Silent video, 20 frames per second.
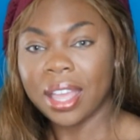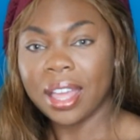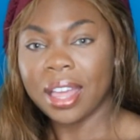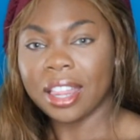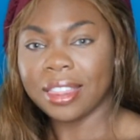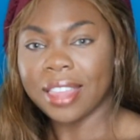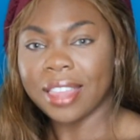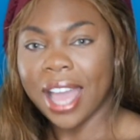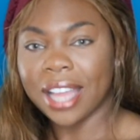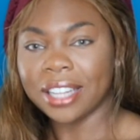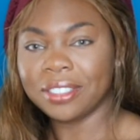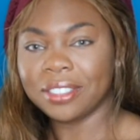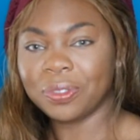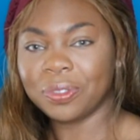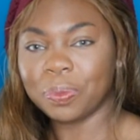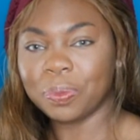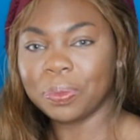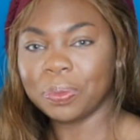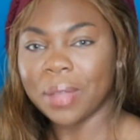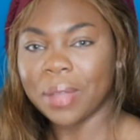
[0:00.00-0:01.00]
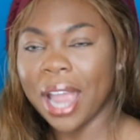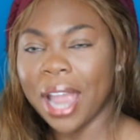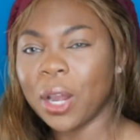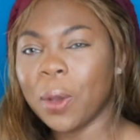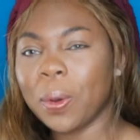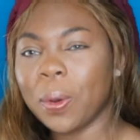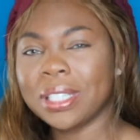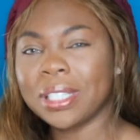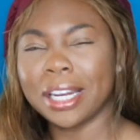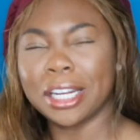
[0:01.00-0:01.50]
that I
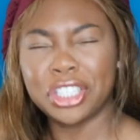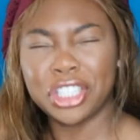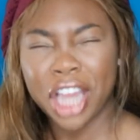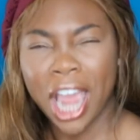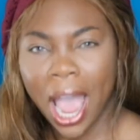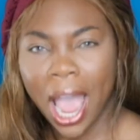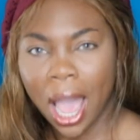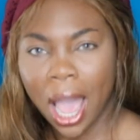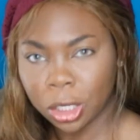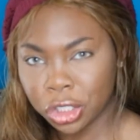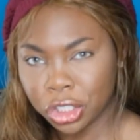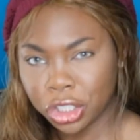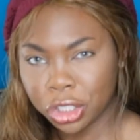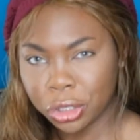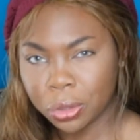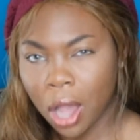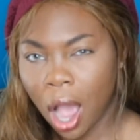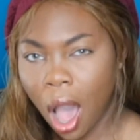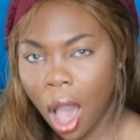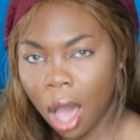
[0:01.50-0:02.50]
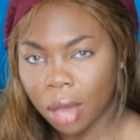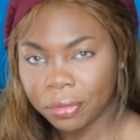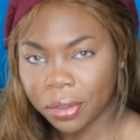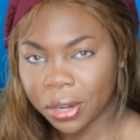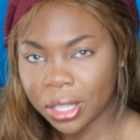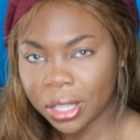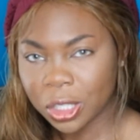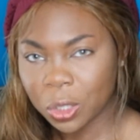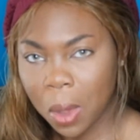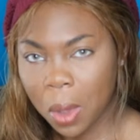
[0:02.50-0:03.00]
know it's going to challenge you
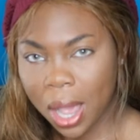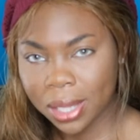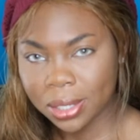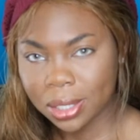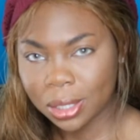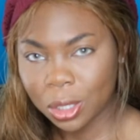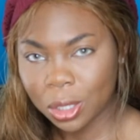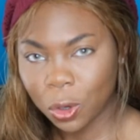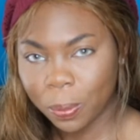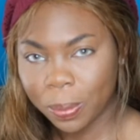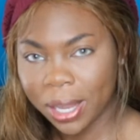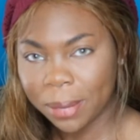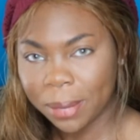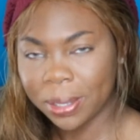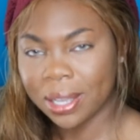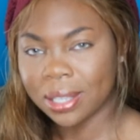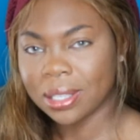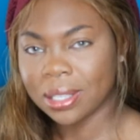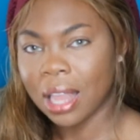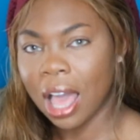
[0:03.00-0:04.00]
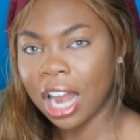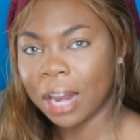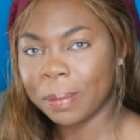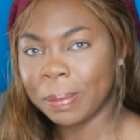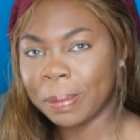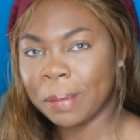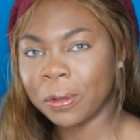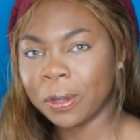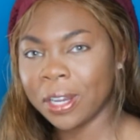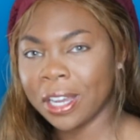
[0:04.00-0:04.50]
confidence-wise a little bit because a lot of
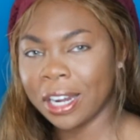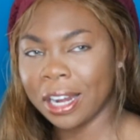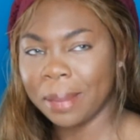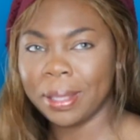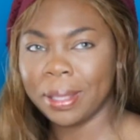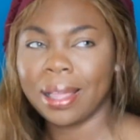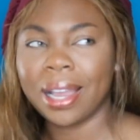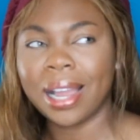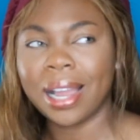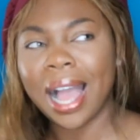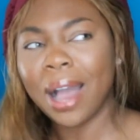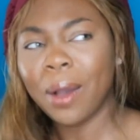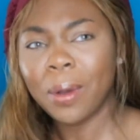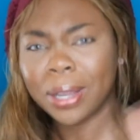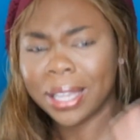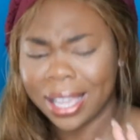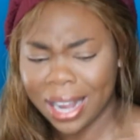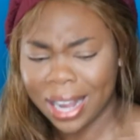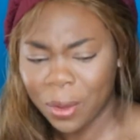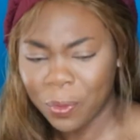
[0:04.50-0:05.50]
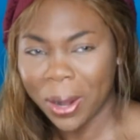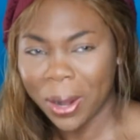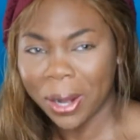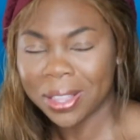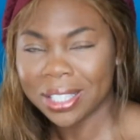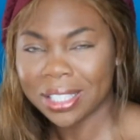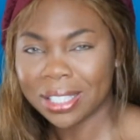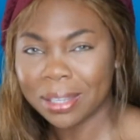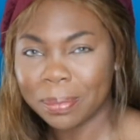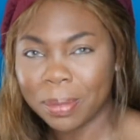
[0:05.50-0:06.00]
people are going to be like, oh, can I wear
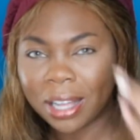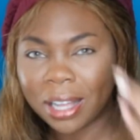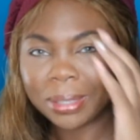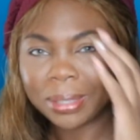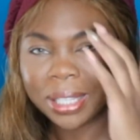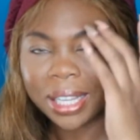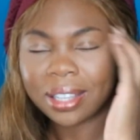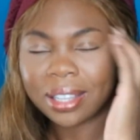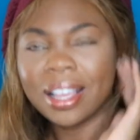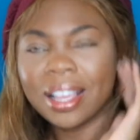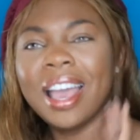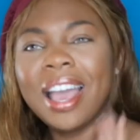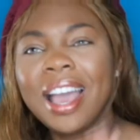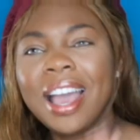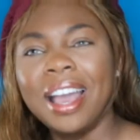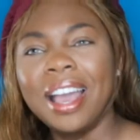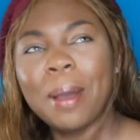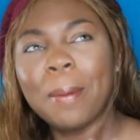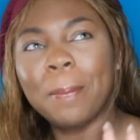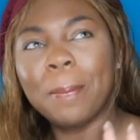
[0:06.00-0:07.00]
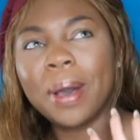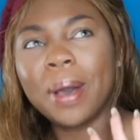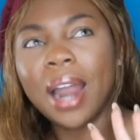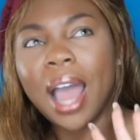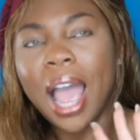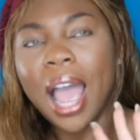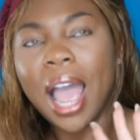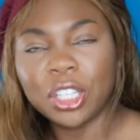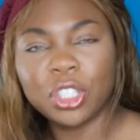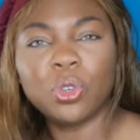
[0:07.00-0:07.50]
this in public?
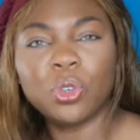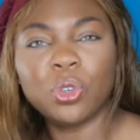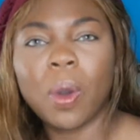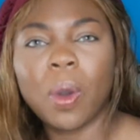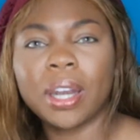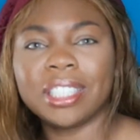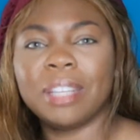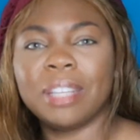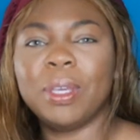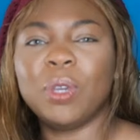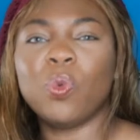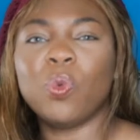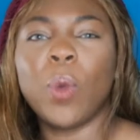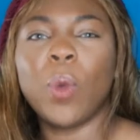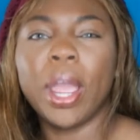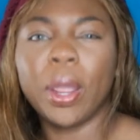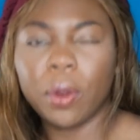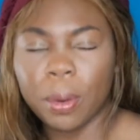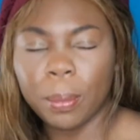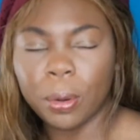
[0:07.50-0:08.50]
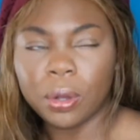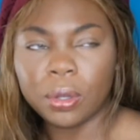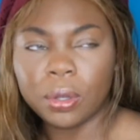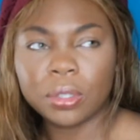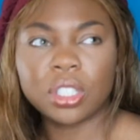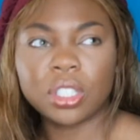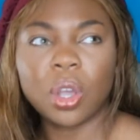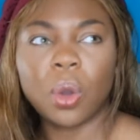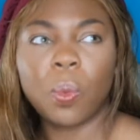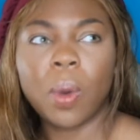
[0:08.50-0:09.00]
But I do want it to be wearable.
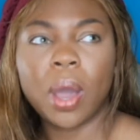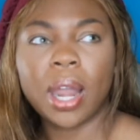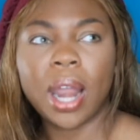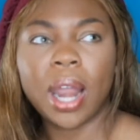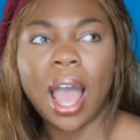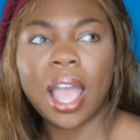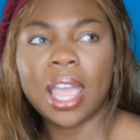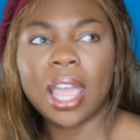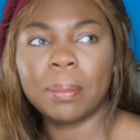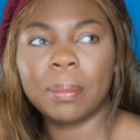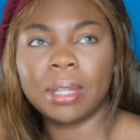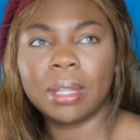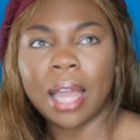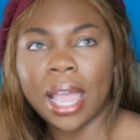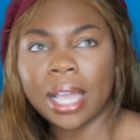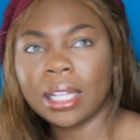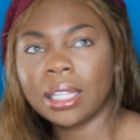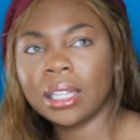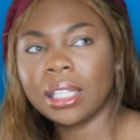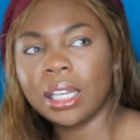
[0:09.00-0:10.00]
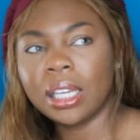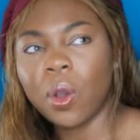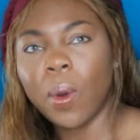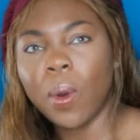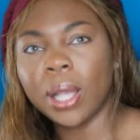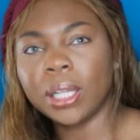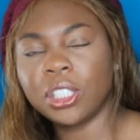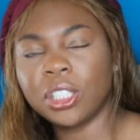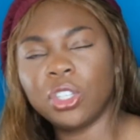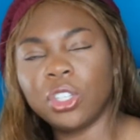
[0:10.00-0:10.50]
So what I am likely
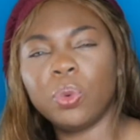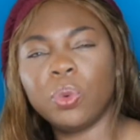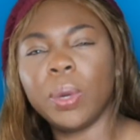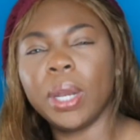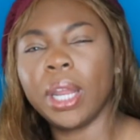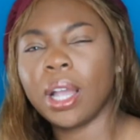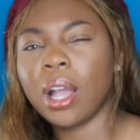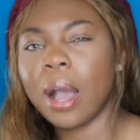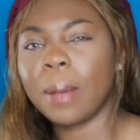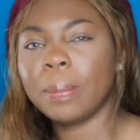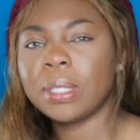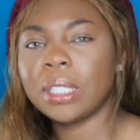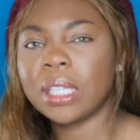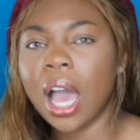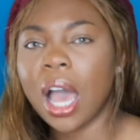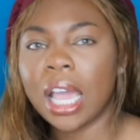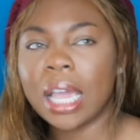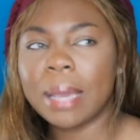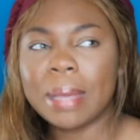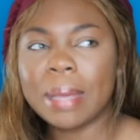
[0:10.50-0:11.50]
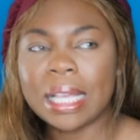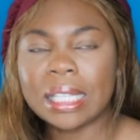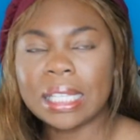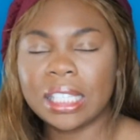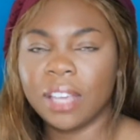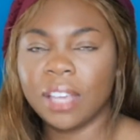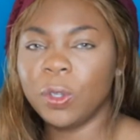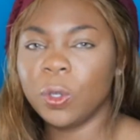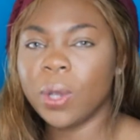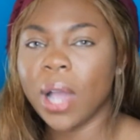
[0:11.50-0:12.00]
going to do when it comes time is
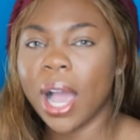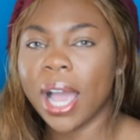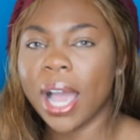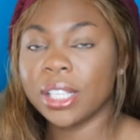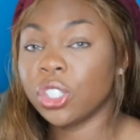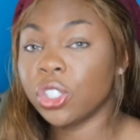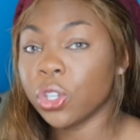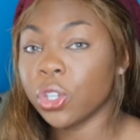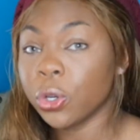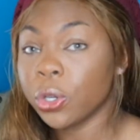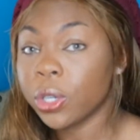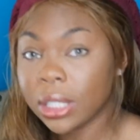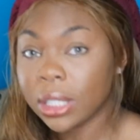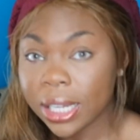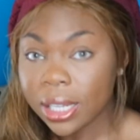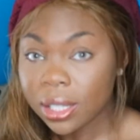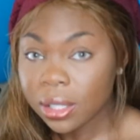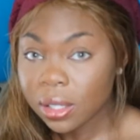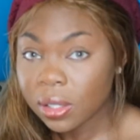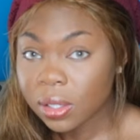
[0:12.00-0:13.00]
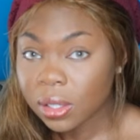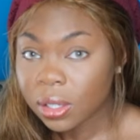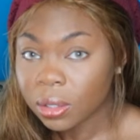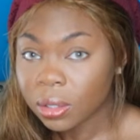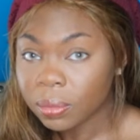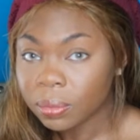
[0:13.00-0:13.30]
give you guys circlets